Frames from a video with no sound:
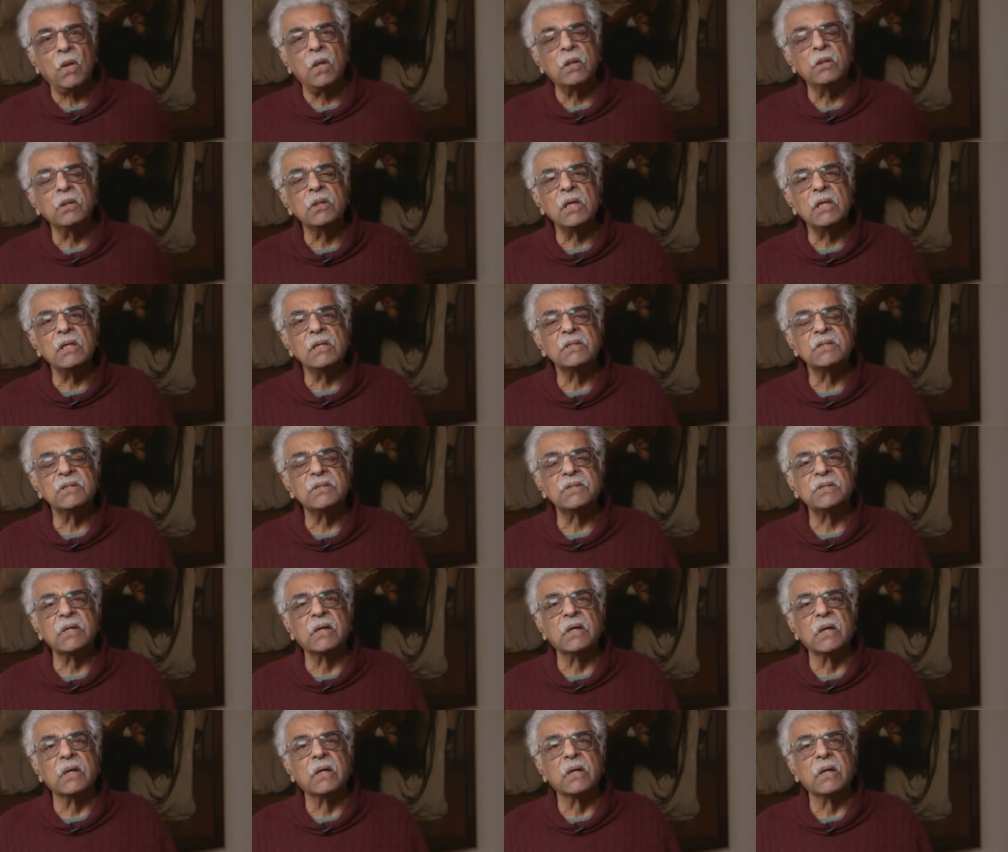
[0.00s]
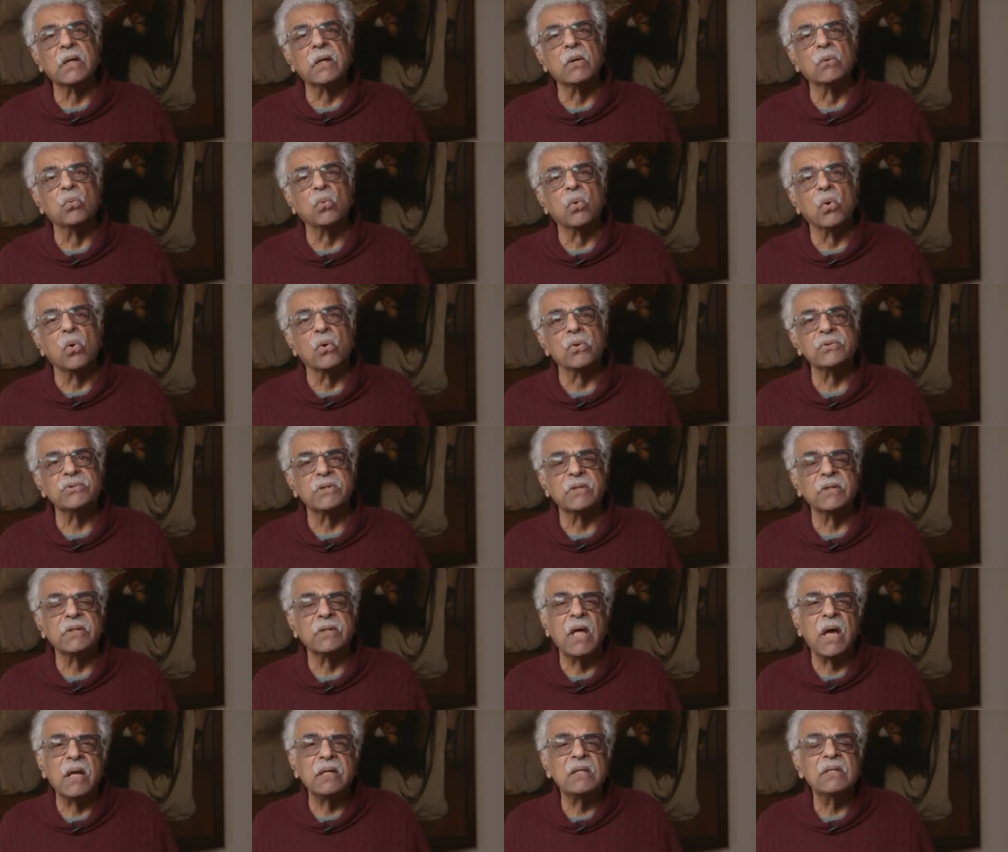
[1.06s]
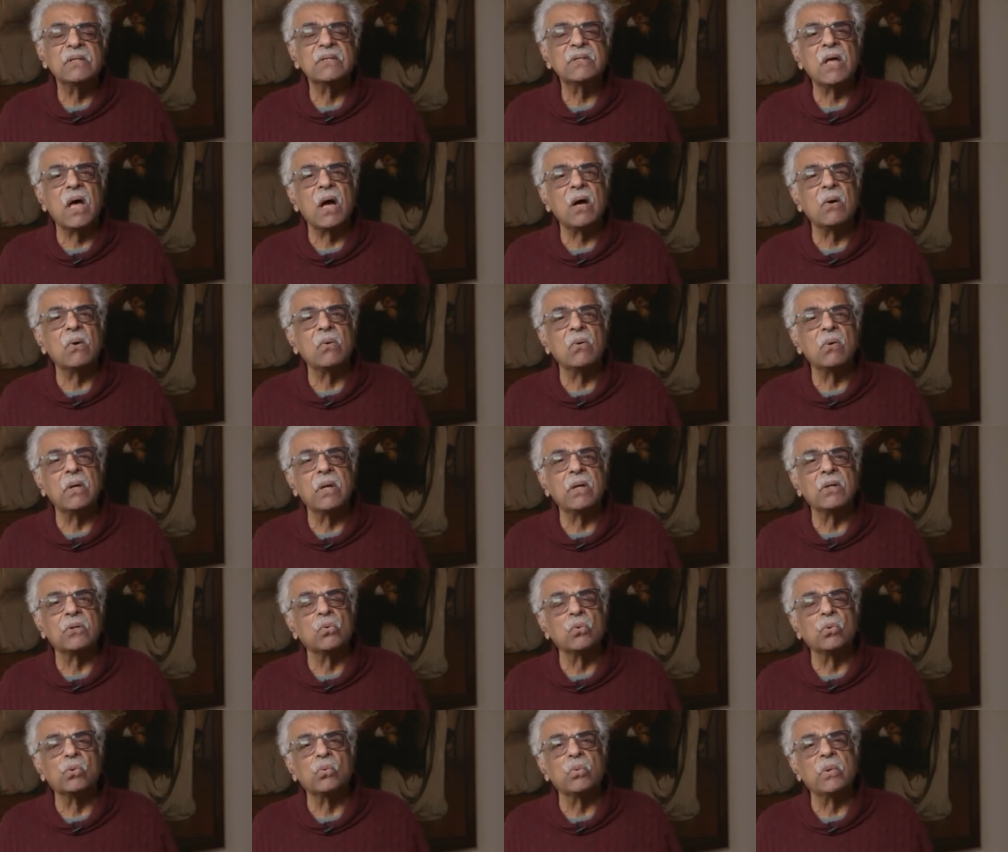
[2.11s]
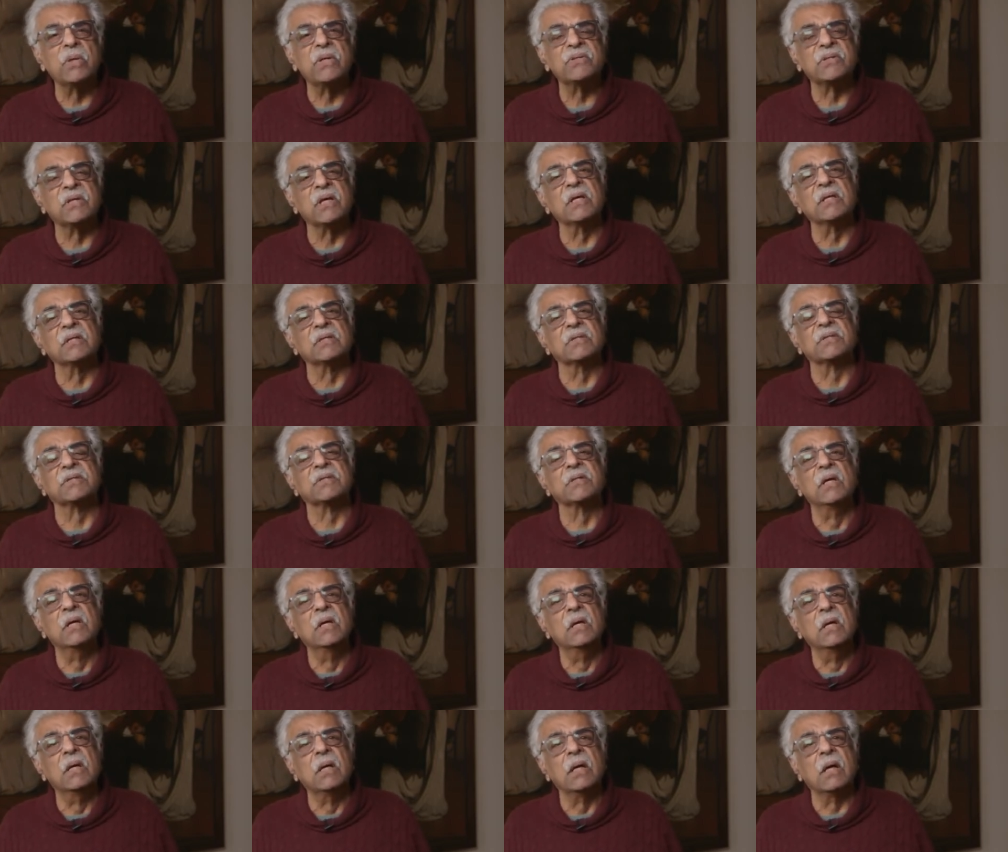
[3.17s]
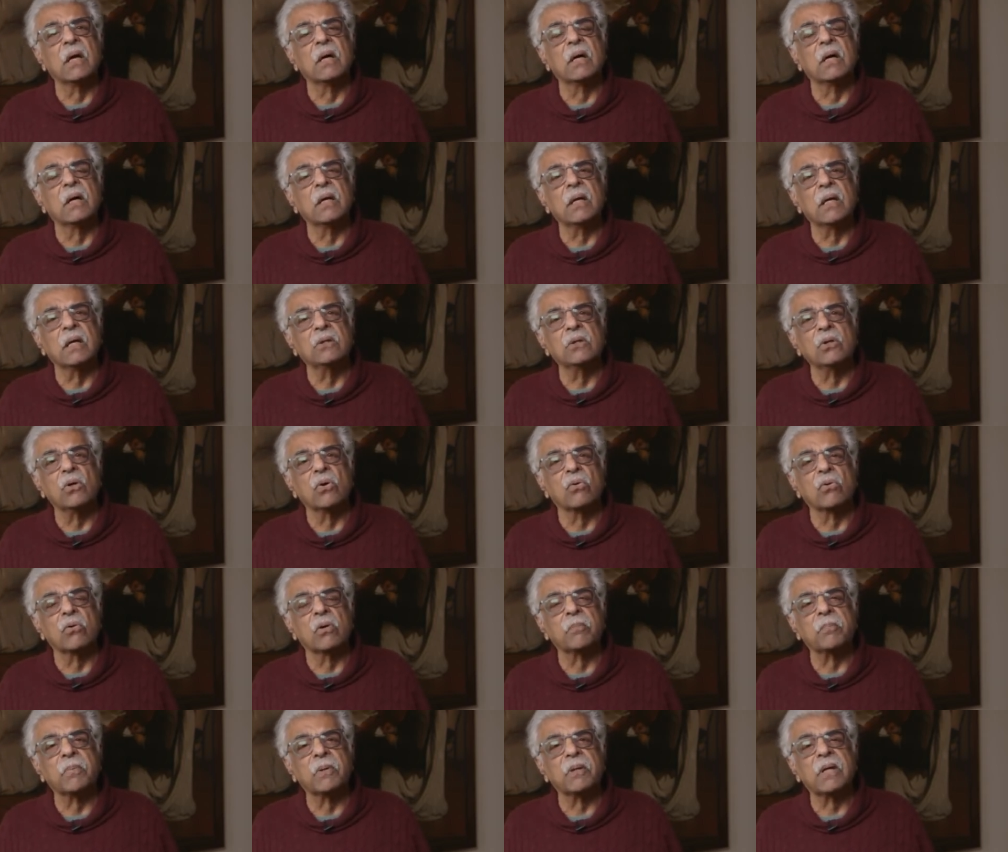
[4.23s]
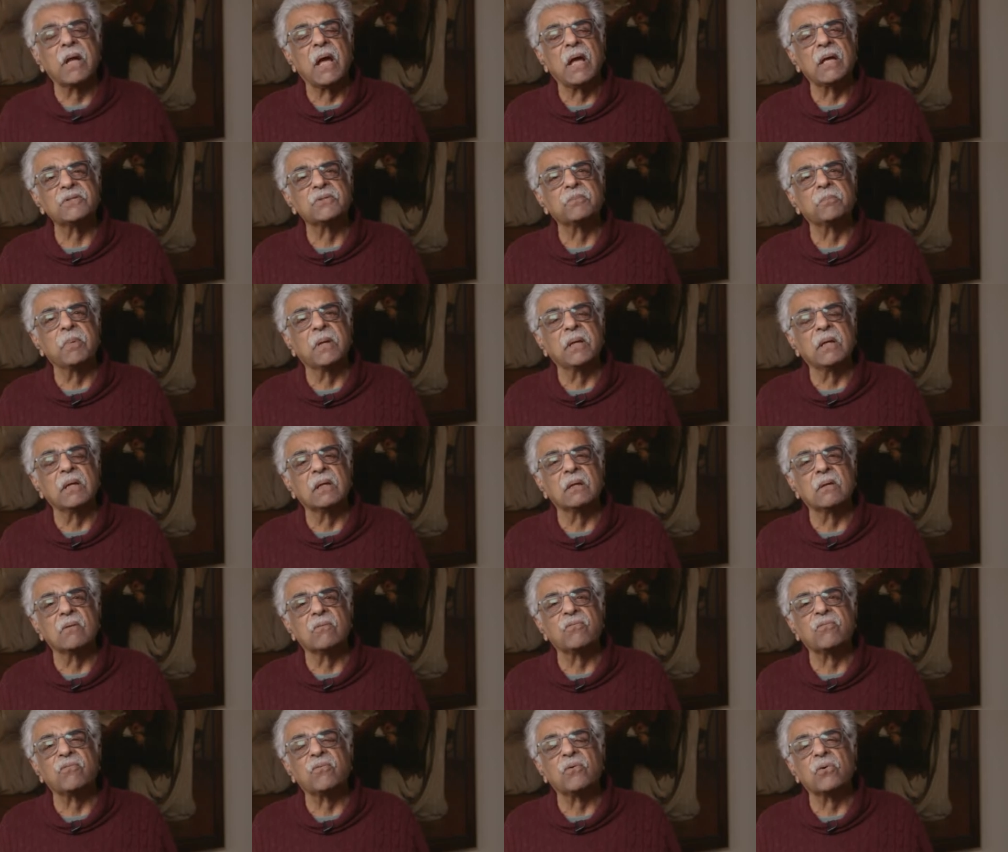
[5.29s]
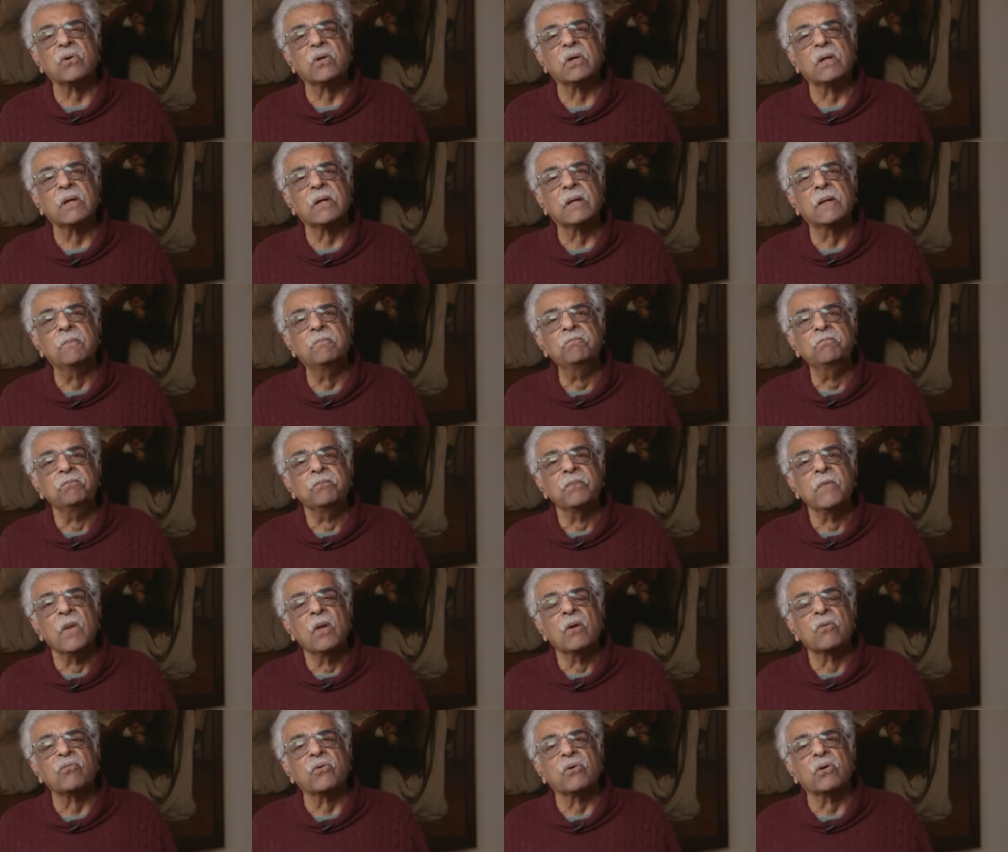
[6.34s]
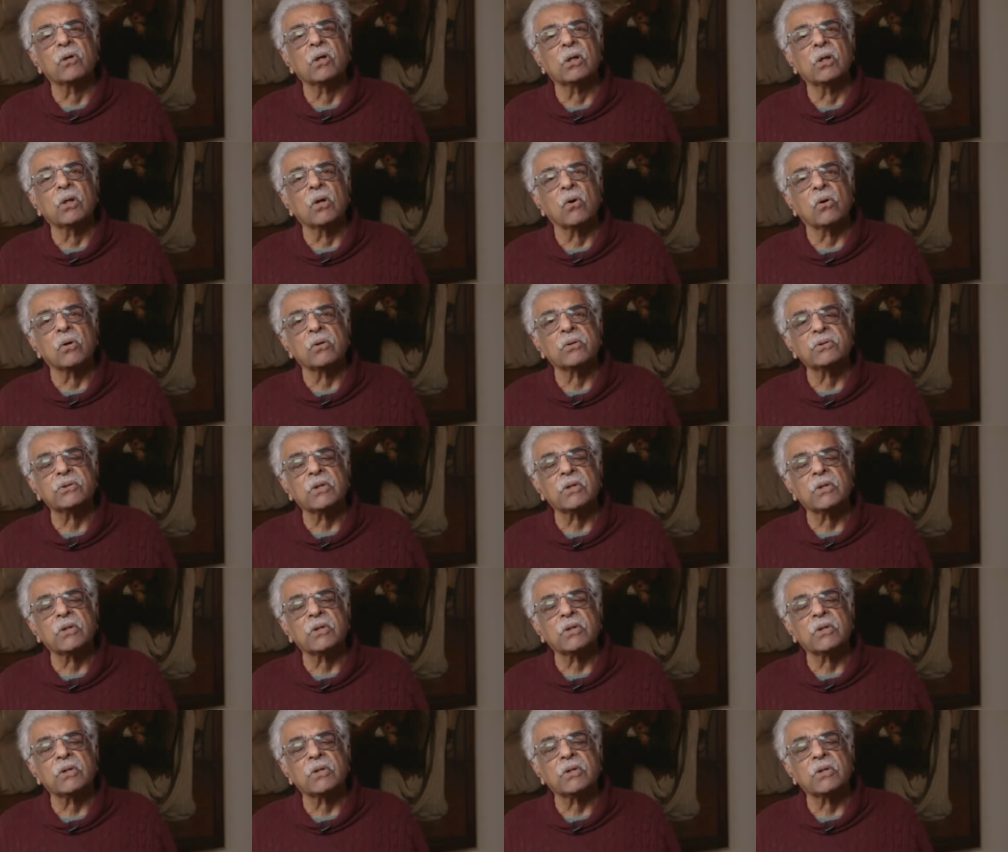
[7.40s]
these wars, and that is how it always is in Europe and has been for a long